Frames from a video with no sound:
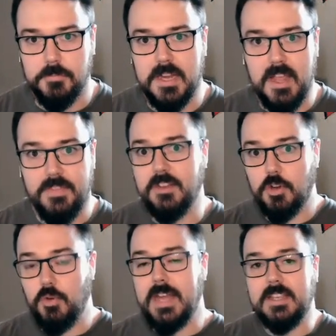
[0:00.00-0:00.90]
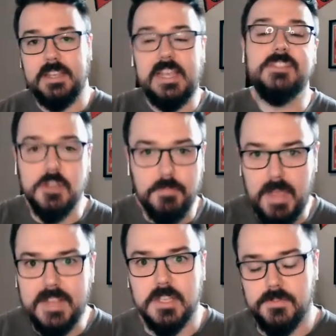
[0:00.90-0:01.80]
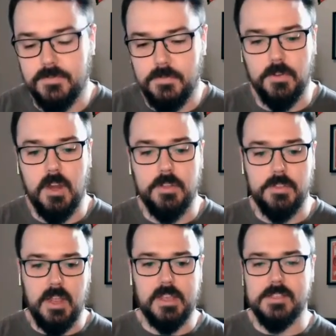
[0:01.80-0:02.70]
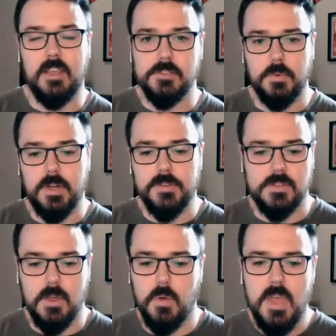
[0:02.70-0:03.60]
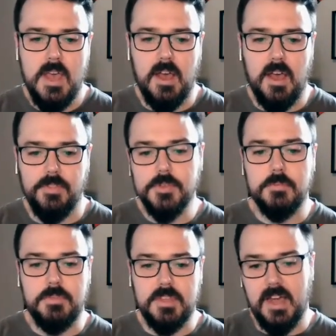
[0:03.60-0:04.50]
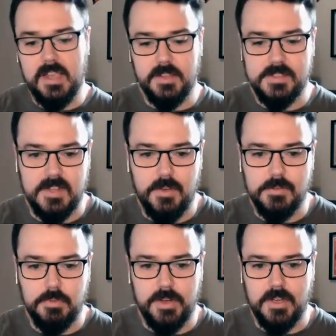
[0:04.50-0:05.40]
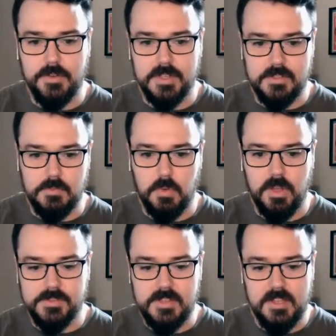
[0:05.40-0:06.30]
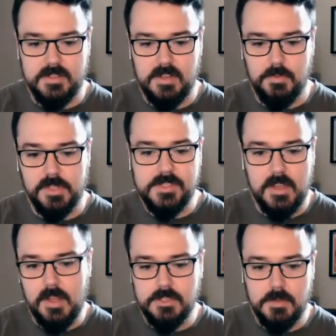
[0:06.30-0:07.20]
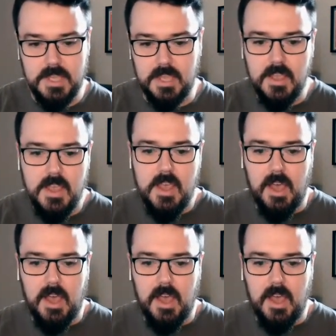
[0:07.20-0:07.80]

to overcommit, and then you're creating easier baskets for other guys elsewhere. So those would be the highlights that I would point out as the ones that really stand out to me.